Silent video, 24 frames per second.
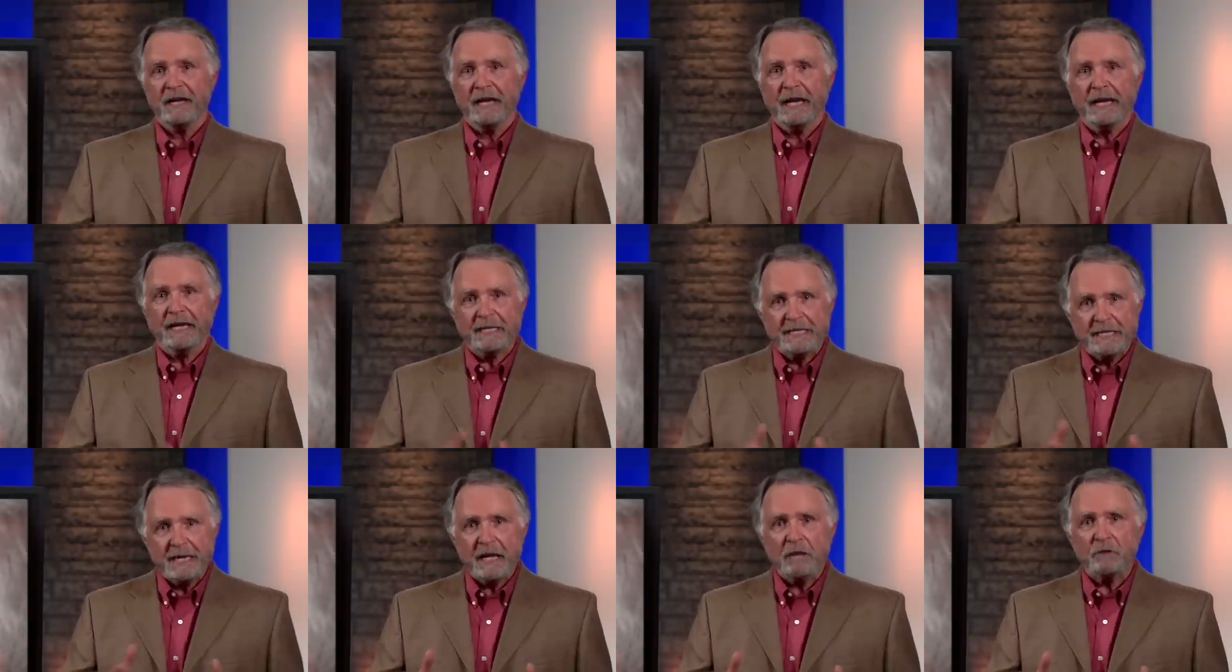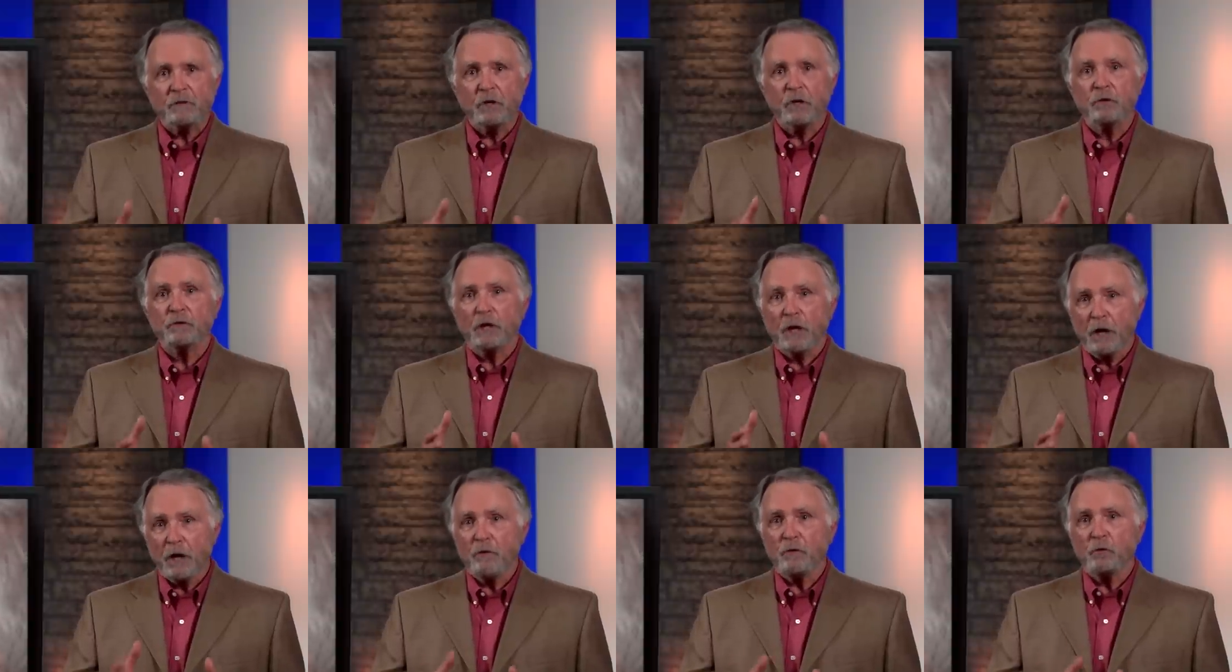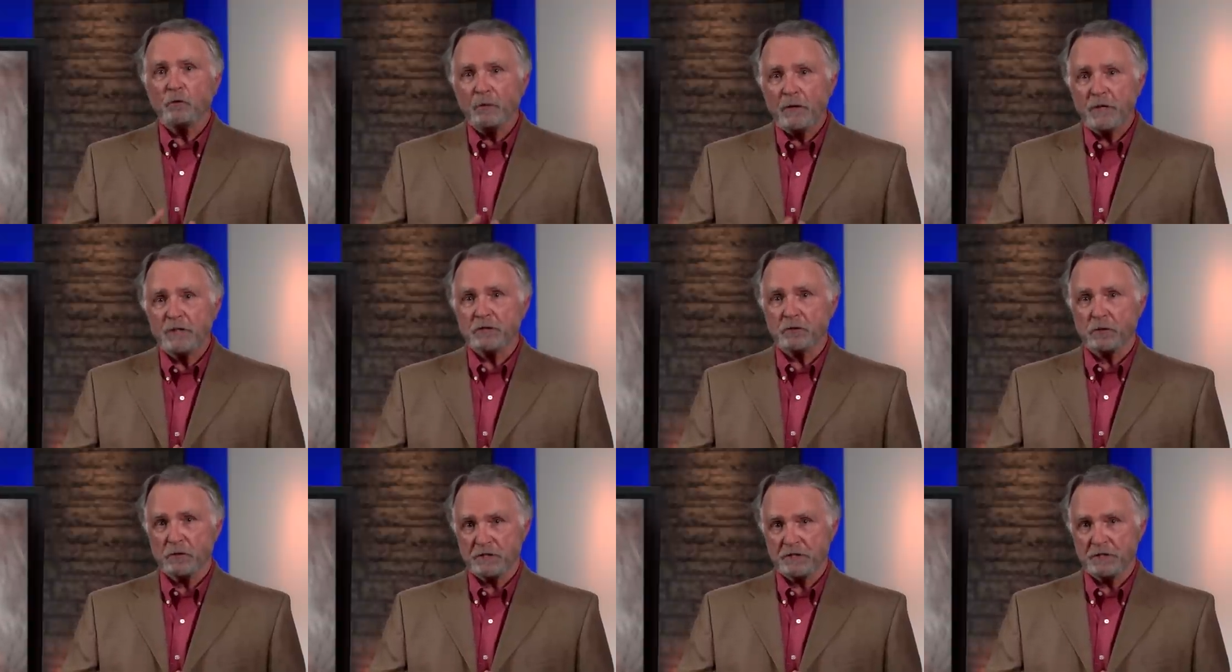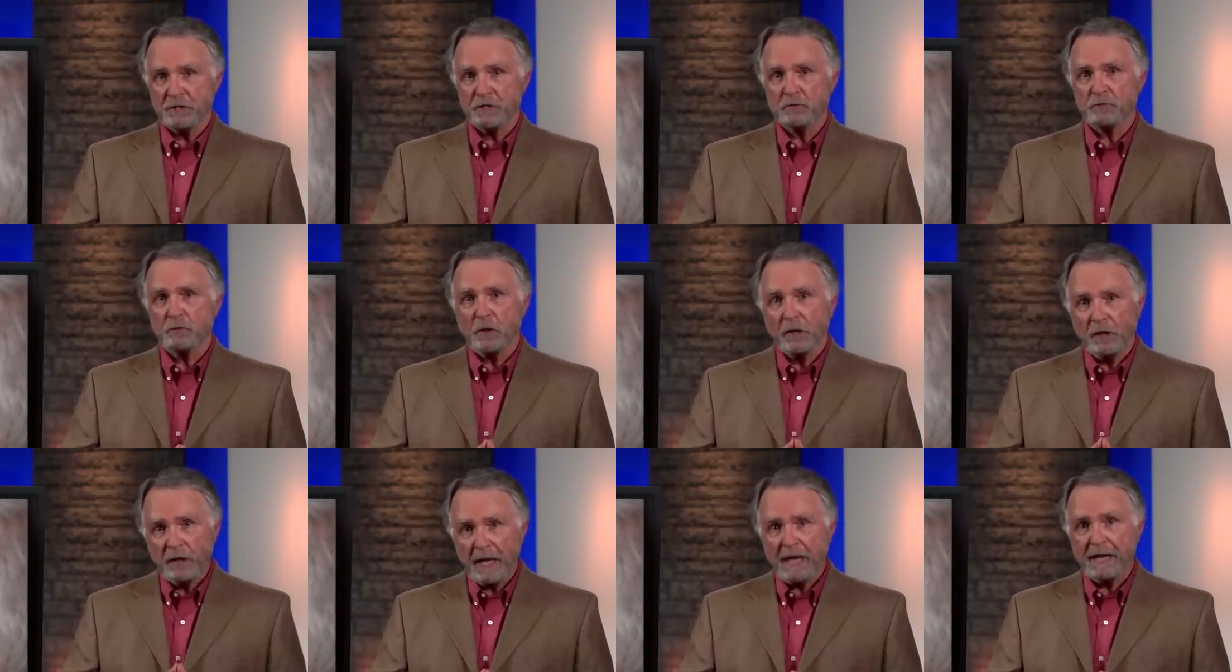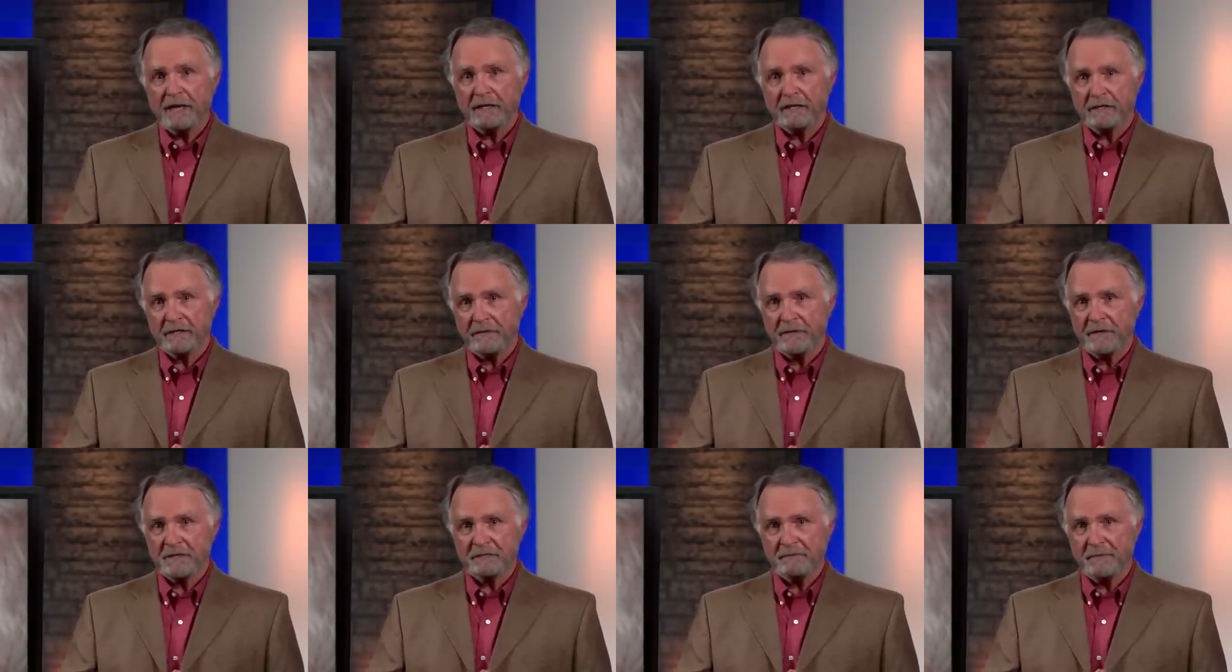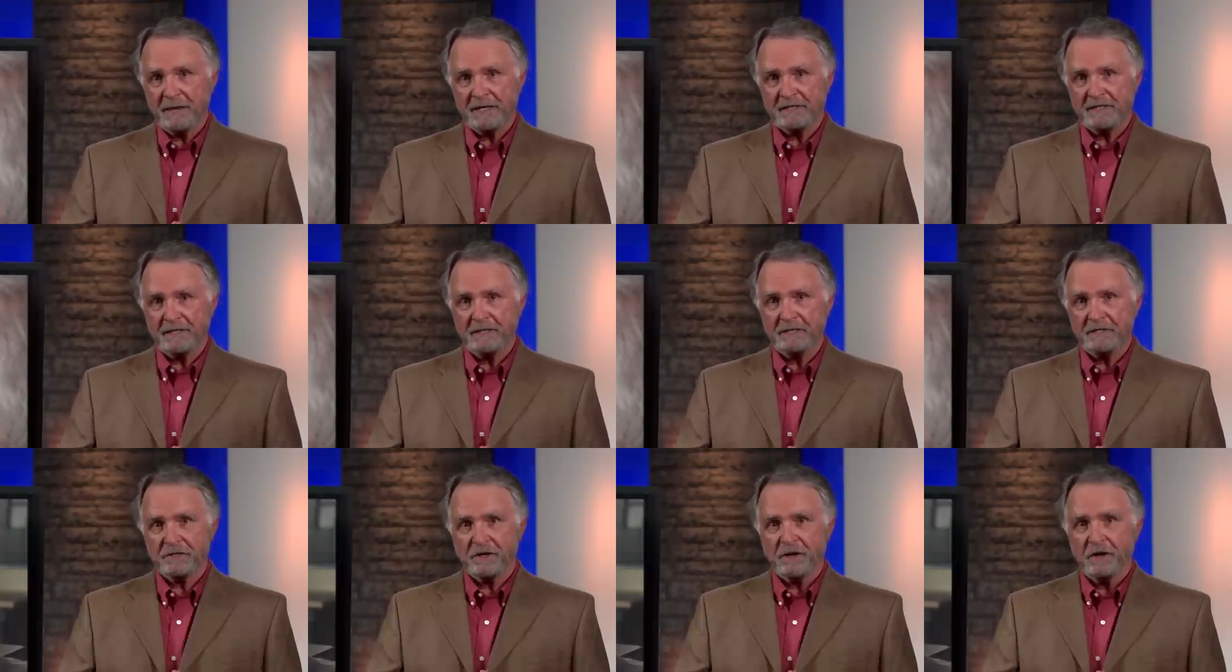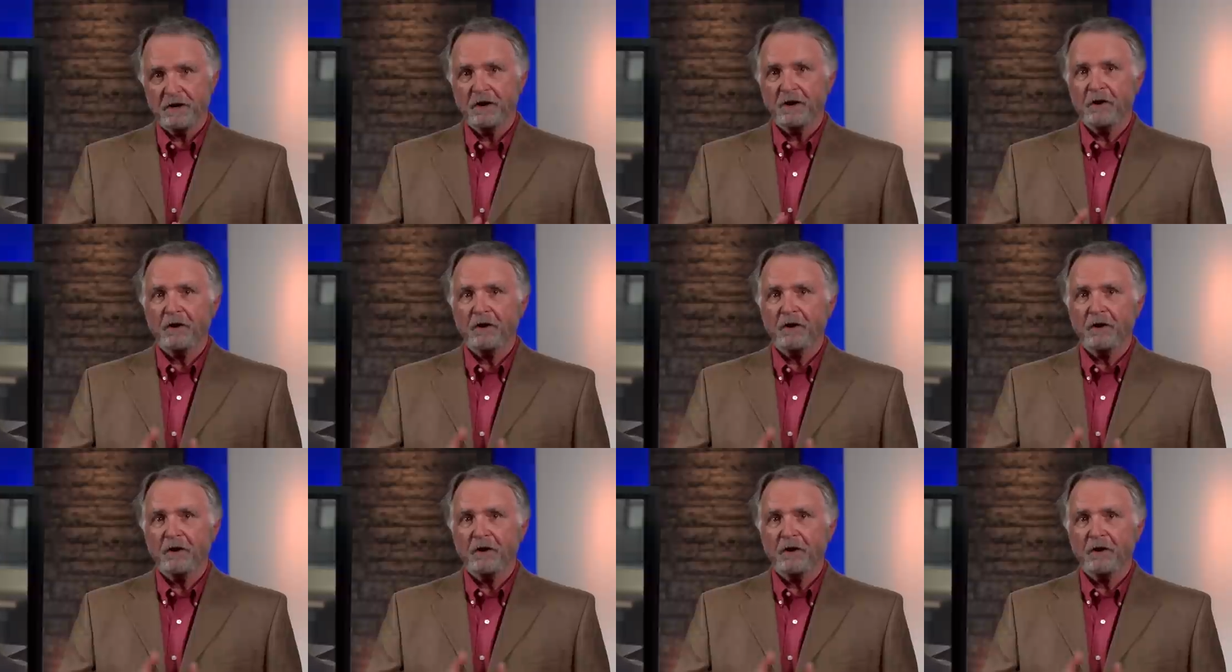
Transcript: and download other resources related to this message,